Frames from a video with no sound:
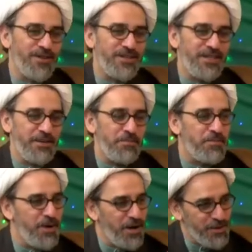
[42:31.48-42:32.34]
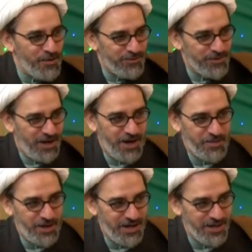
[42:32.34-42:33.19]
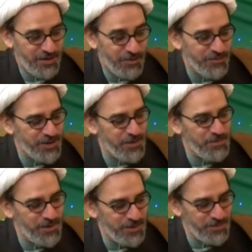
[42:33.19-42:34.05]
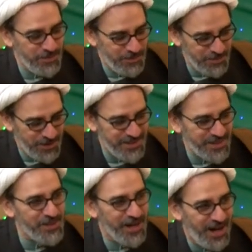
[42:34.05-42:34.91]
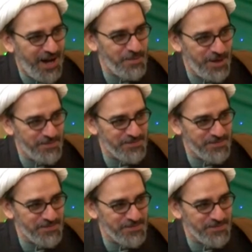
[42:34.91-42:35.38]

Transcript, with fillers: the birth of Kaaba, or for the birth in the Kaaba,